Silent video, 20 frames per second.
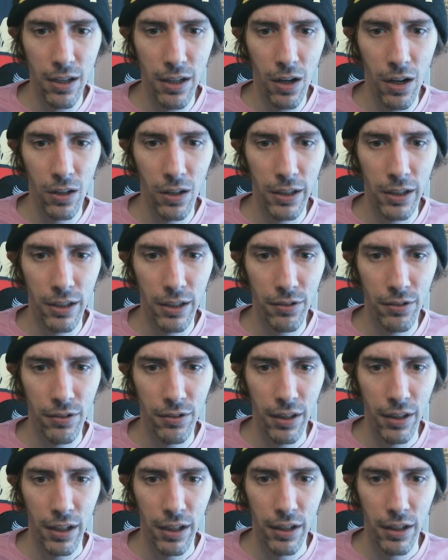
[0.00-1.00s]

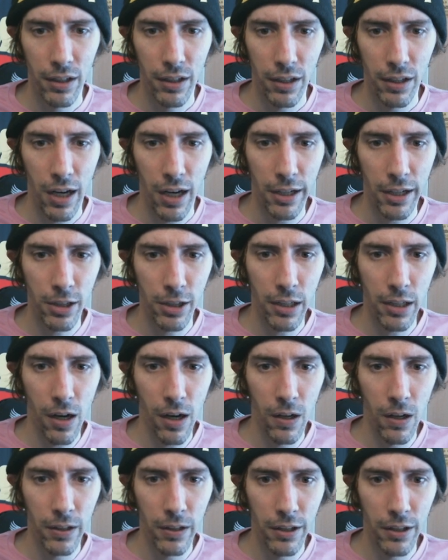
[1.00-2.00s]
dollars, one hundred
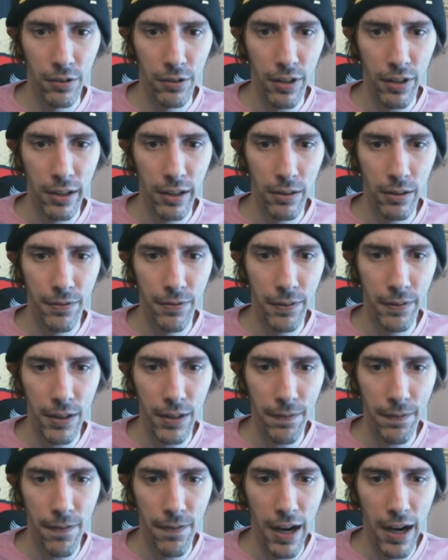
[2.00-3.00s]
dollars, one hundred
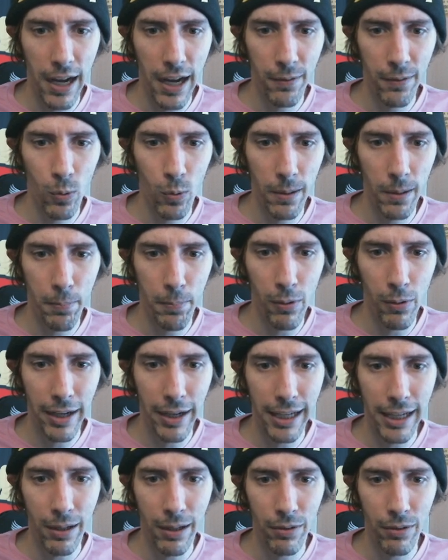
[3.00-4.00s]
fifty-five. One
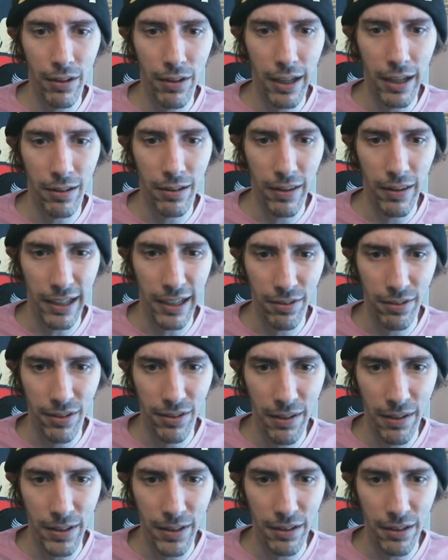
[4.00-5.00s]
point it was at like
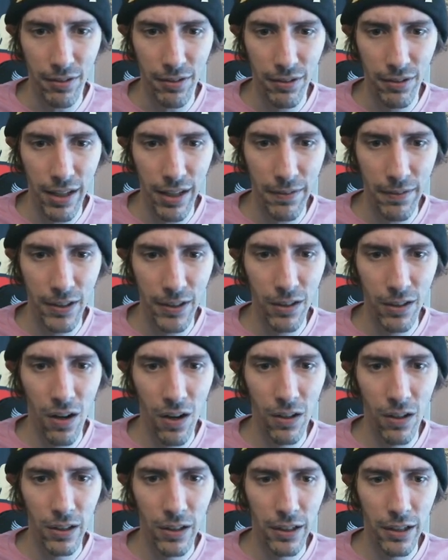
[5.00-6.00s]
seventy-seven
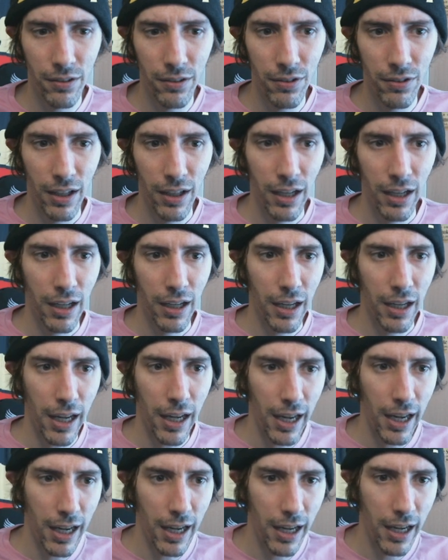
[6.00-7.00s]
dollars.
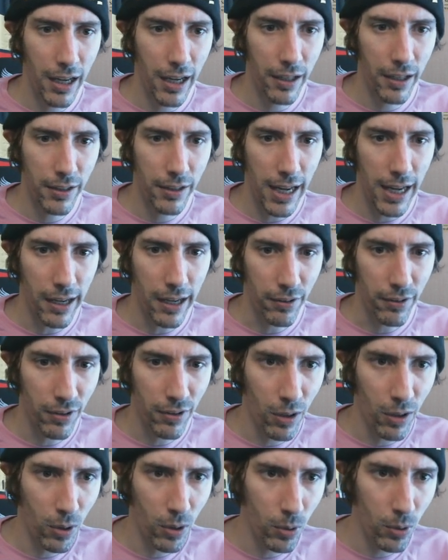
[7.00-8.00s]
And yeah,
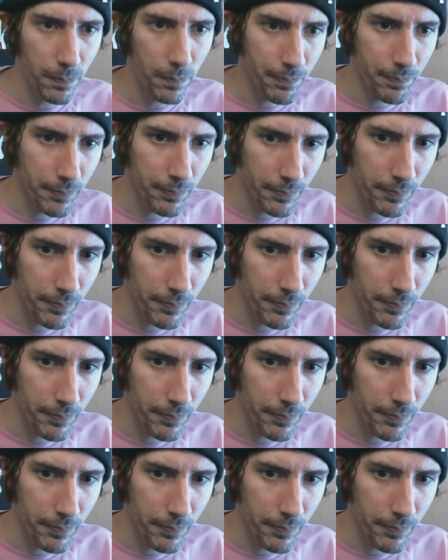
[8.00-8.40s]
so